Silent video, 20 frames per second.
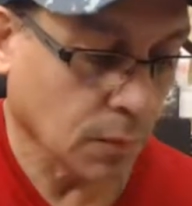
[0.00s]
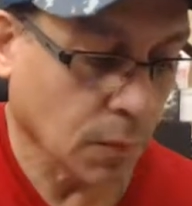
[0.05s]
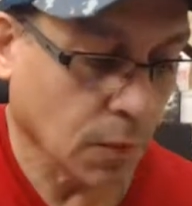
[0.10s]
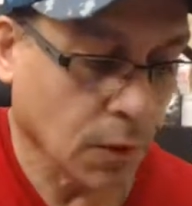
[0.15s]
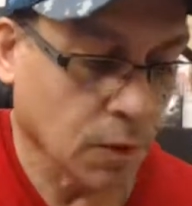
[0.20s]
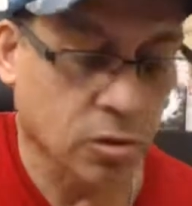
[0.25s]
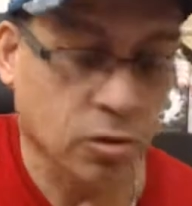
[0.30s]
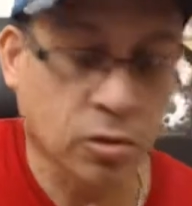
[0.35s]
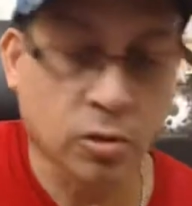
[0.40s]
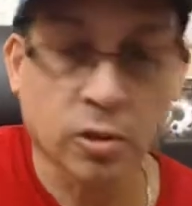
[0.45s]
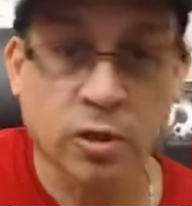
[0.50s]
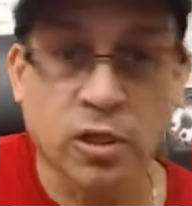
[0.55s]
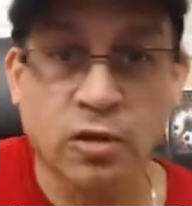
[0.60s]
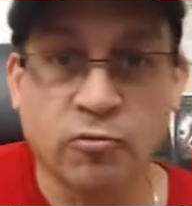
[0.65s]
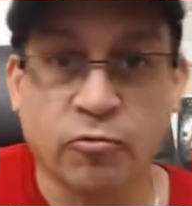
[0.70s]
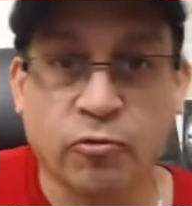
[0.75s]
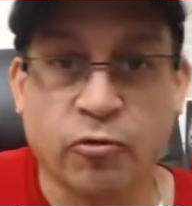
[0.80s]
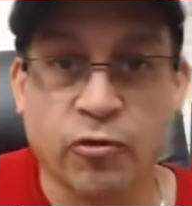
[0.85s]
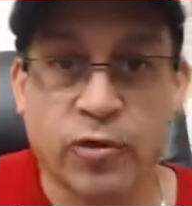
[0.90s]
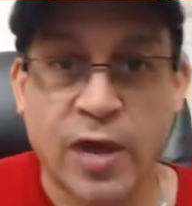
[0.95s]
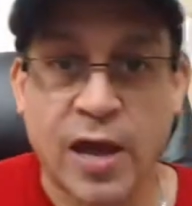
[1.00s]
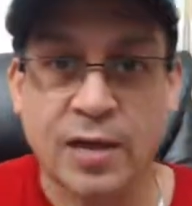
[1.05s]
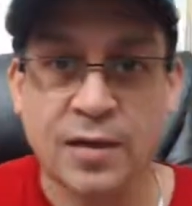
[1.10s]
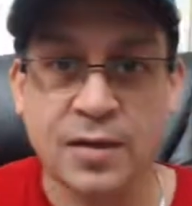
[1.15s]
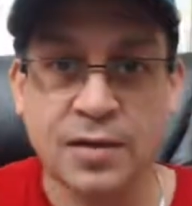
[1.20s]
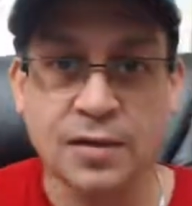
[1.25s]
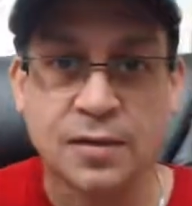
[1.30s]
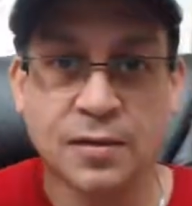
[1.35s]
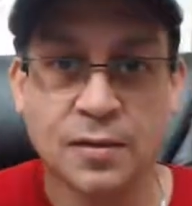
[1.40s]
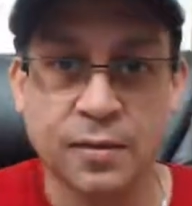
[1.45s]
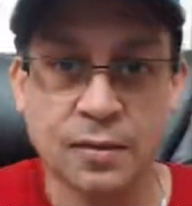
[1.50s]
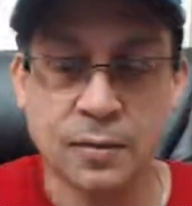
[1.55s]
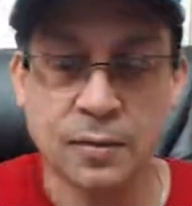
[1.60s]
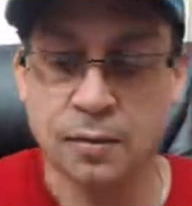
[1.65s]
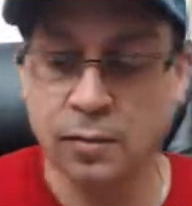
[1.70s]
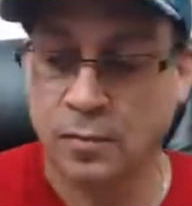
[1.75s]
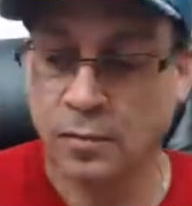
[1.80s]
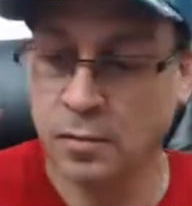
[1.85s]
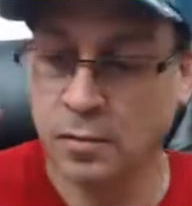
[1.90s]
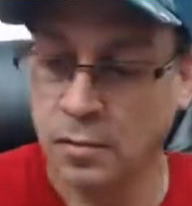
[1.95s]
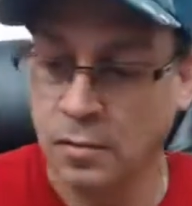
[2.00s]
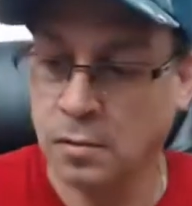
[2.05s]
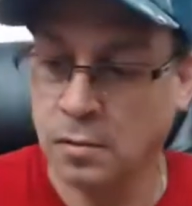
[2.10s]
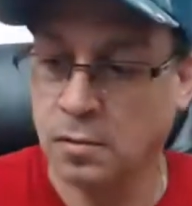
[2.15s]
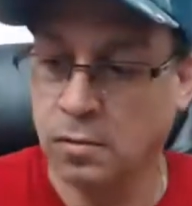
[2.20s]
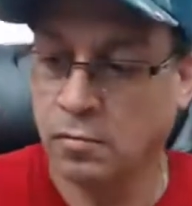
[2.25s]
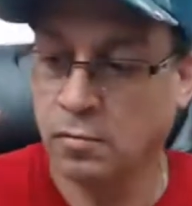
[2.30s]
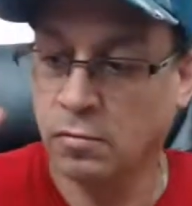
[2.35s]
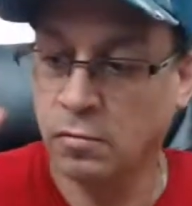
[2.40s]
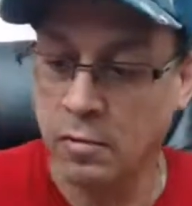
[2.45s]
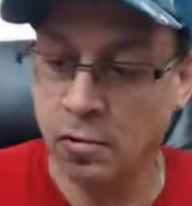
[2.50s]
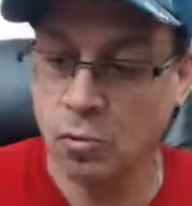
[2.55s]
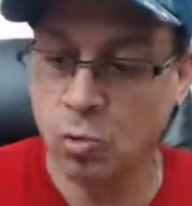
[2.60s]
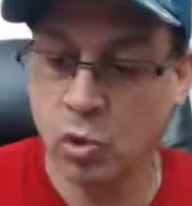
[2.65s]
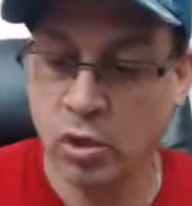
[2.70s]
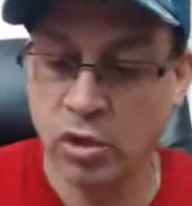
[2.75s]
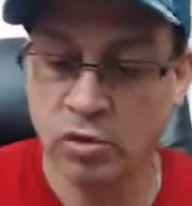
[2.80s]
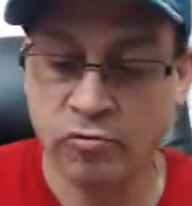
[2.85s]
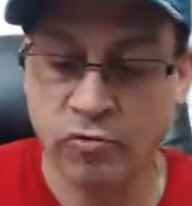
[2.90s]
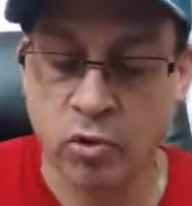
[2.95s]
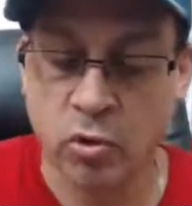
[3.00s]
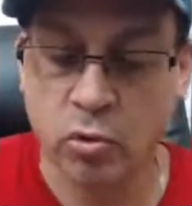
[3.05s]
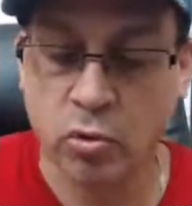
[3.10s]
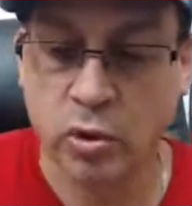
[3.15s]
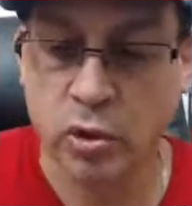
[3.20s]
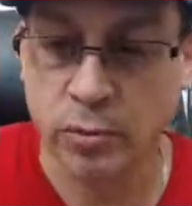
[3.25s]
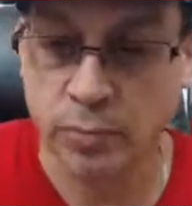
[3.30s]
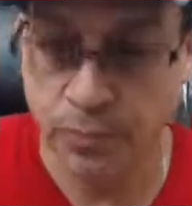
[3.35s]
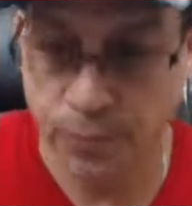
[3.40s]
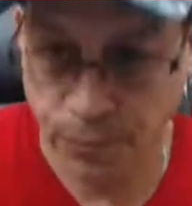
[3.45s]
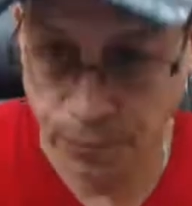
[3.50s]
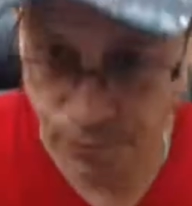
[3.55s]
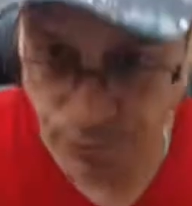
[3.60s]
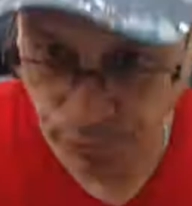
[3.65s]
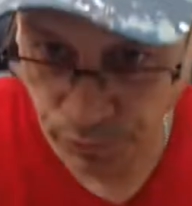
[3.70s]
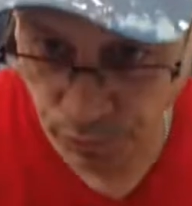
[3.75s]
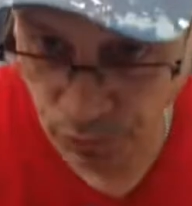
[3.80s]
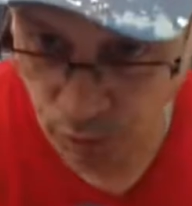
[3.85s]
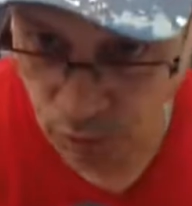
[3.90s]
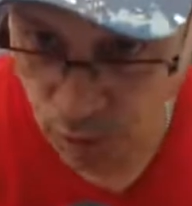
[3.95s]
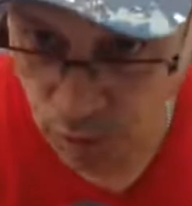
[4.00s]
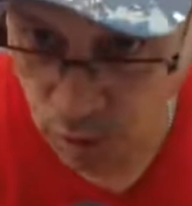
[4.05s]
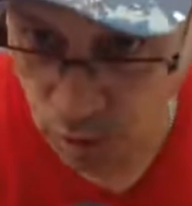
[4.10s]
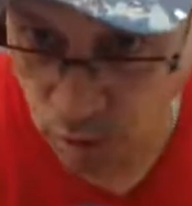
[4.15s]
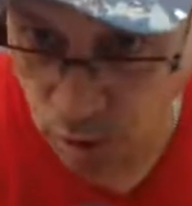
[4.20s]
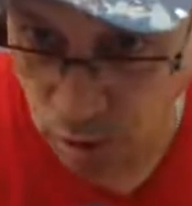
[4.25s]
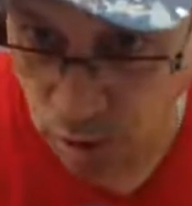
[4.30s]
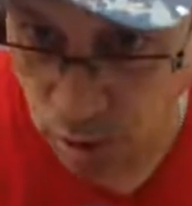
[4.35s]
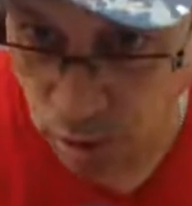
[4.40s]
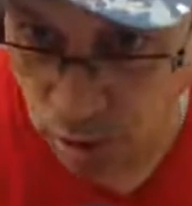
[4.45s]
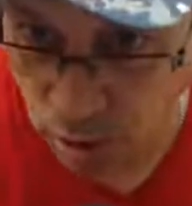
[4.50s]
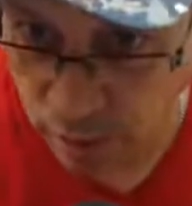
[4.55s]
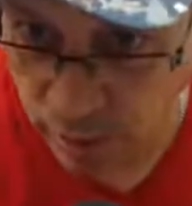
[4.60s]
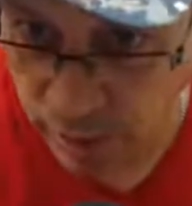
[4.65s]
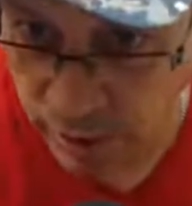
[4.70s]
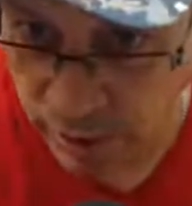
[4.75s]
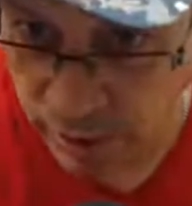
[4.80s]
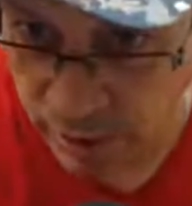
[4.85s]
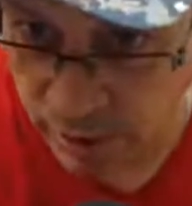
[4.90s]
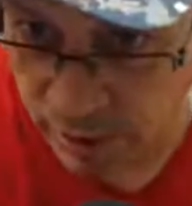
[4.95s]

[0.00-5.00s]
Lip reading: You're looking for that way forward. All right.